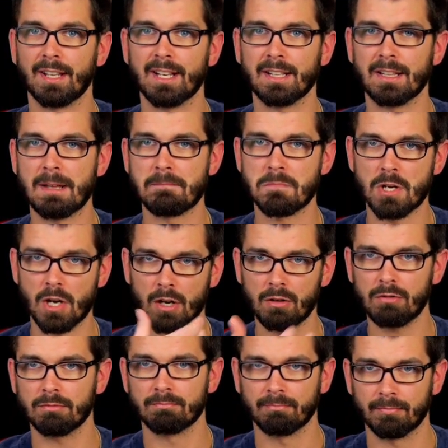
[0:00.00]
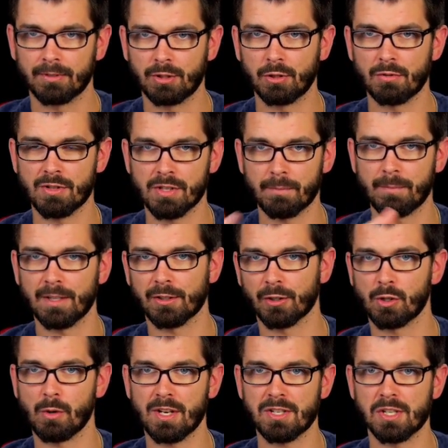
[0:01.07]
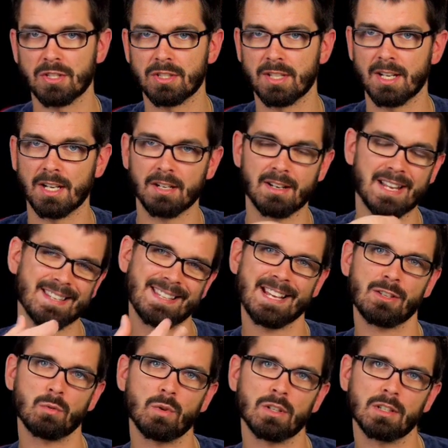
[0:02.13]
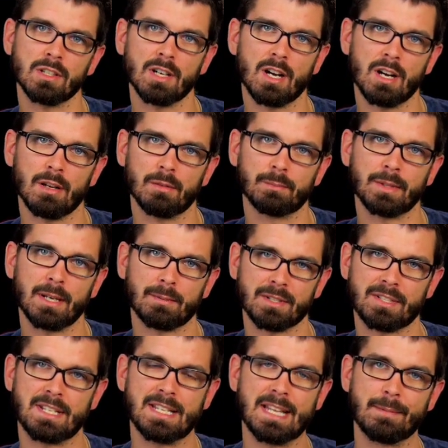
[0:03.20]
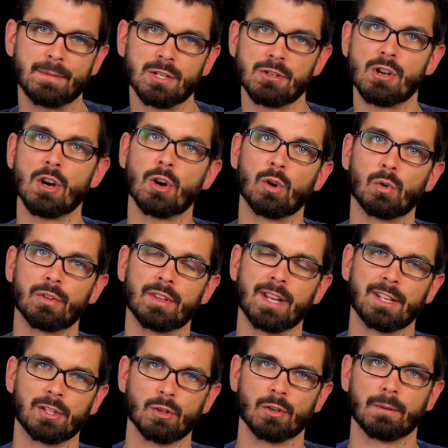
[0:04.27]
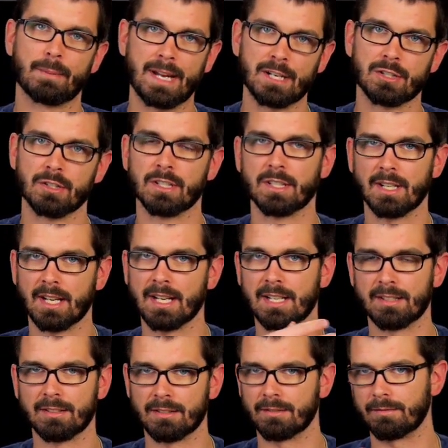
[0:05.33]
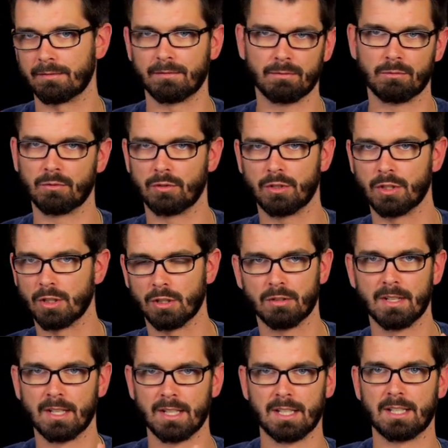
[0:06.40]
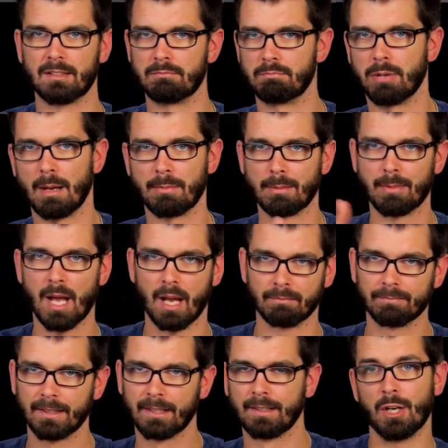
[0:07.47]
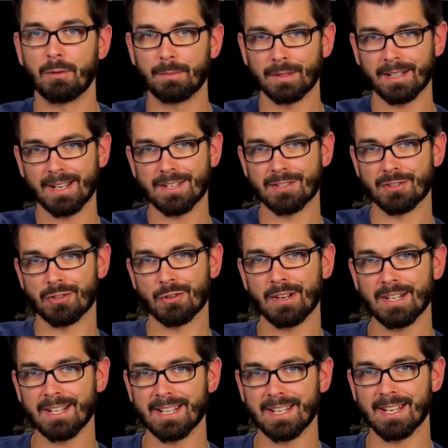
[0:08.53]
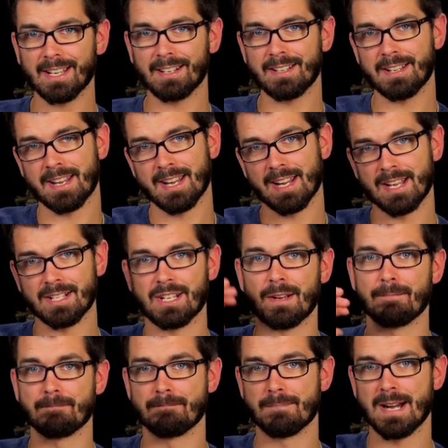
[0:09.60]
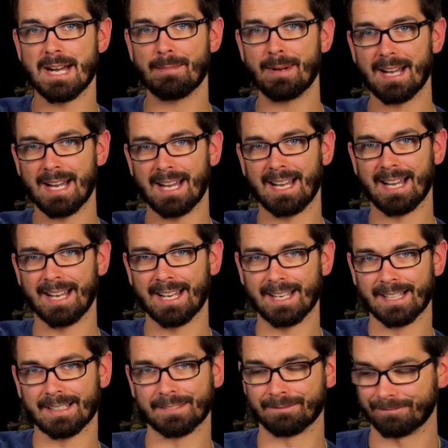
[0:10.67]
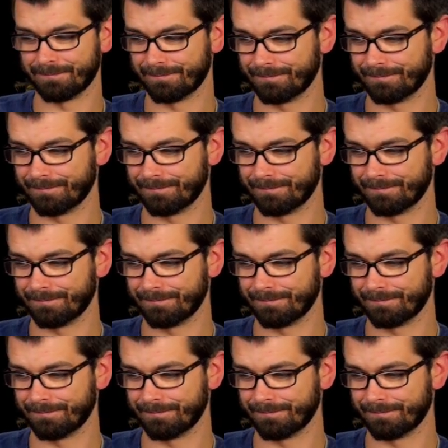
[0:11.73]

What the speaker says: letting them know to submit their questions there, and that's where I'll be able to see them and know that you're a patron and, blah, blah, blah. I hope you guys enjoyed it again, and bye-bye.